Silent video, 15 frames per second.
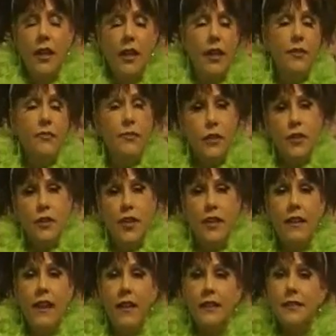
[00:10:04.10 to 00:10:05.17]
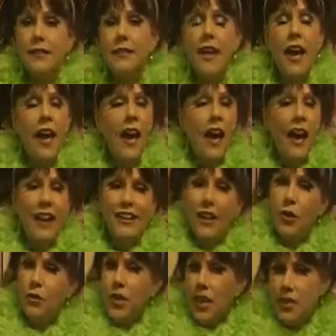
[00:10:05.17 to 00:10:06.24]
and first grade classes, I
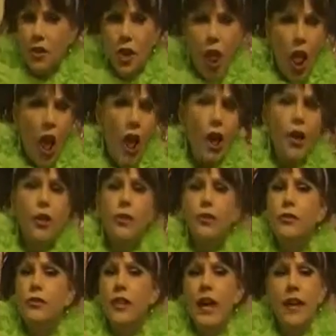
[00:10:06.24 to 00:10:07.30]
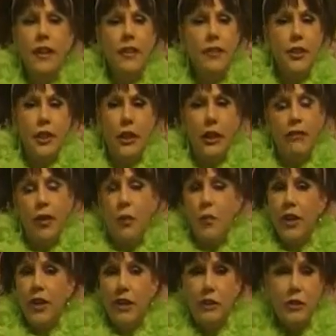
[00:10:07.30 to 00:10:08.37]
don't change clothes. You know, if
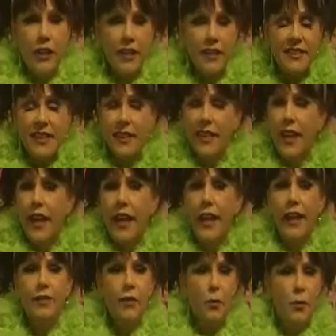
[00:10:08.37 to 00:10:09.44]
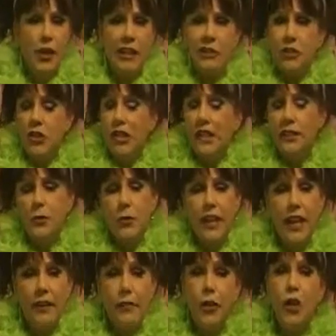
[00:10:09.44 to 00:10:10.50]
I'm wearing a dress that day, if I'm wearing jeans,
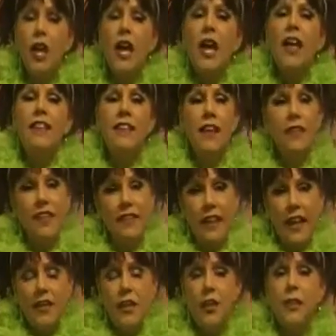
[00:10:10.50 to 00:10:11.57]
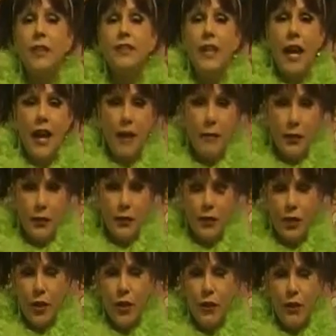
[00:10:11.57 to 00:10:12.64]
whatever. The only thing I do is I put the
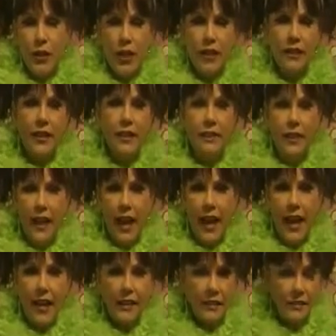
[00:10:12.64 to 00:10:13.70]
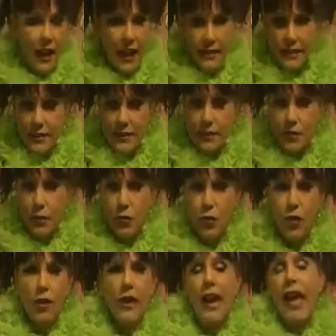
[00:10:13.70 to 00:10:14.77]
skirt on, and then I add glasses
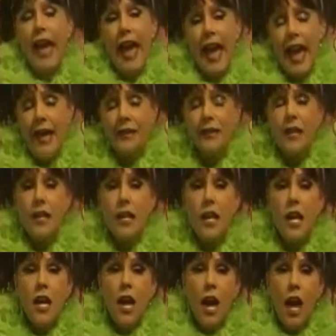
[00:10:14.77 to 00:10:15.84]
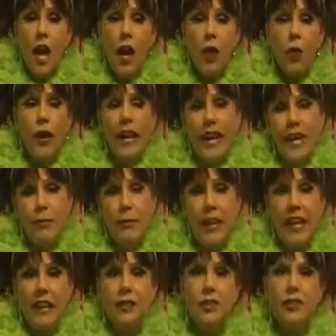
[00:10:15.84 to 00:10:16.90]
or a hat or a
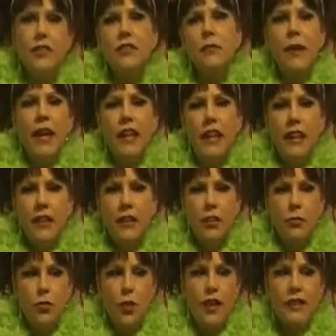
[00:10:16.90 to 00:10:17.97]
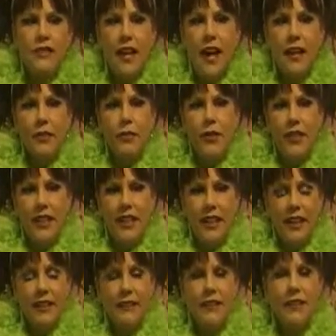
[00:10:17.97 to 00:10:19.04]
headband, just to make it a little more exciting for the
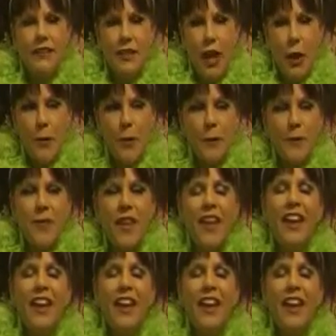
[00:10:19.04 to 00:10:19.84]
kids. So